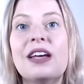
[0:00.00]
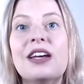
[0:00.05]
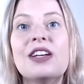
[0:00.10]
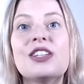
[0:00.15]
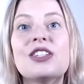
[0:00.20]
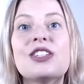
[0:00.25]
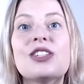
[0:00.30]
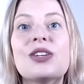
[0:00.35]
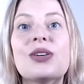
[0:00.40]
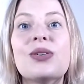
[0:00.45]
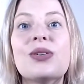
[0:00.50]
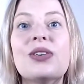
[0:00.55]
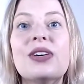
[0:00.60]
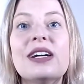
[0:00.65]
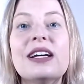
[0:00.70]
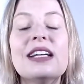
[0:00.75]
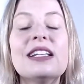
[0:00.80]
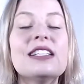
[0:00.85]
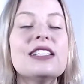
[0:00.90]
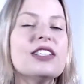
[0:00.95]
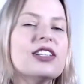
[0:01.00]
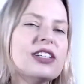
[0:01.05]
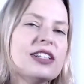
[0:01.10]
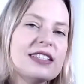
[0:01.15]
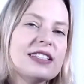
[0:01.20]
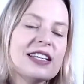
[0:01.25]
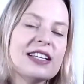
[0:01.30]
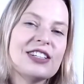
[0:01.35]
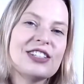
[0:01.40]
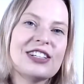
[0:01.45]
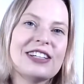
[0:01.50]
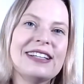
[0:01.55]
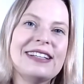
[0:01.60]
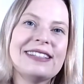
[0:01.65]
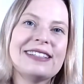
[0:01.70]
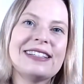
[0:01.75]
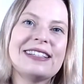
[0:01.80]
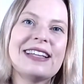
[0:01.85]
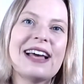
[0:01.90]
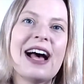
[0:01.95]
So it's not such an easy
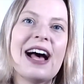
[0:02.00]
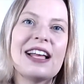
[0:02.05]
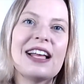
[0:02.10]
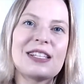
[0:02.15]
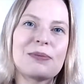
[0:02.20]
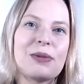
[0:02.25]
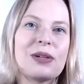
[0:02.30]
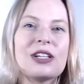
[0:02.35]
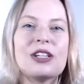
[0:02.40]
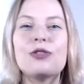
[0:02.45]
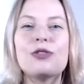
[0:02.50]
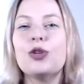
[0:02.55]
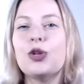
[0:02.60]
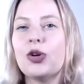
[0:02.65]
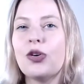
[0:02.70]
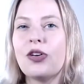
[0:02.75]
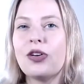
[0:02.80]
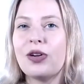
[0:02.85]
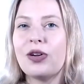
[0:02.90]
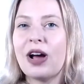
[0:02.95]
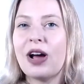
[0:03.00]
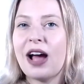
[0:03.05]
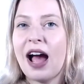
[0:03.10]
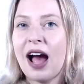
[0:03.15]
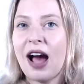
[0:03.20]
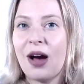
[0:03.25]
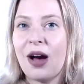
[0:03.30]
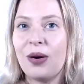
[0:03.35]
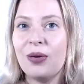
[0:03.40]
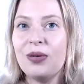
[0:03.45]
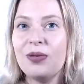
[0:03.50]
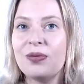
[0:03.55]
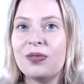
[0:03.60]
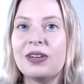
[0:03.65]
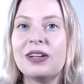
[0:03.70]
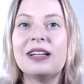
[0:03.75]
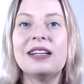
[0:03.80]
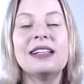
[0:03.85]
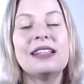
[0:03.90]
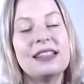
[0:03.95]
task, but if you know how,
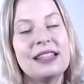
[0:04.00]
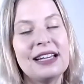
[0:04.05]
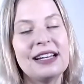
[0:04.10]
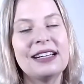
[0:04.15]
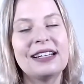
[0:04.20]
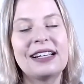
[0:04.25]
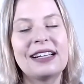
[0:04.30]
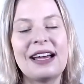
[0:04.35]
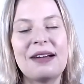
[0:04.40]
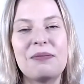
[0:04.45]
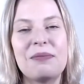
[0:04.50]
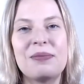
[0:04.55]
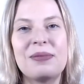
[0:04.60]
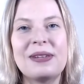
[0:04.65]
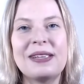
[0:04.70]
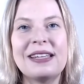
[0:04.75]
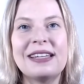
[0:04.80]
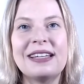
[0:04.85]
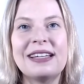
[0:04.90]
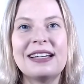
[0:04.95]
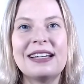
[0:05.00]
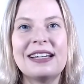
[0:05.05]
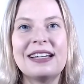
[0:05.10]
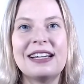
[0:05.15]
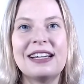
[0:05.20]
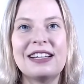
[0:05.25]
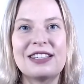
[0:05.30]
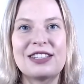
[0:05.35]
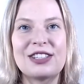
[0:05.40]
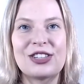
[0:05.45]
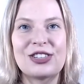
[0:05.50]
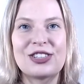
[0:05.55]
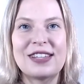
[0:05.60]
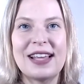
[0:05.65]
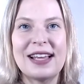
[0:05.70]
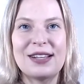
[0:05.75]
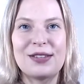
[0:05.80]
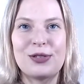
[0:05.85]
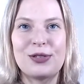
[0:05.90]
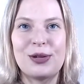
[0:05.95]
then it can be a
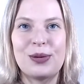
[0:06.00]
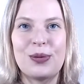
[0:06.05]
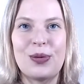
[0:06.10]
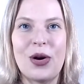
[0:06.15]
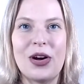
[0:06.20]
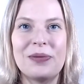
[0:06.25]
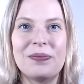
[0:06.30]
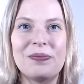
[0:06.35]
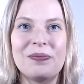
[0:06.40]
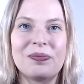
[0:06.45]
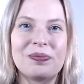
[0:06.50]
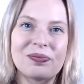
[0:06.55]
successful one.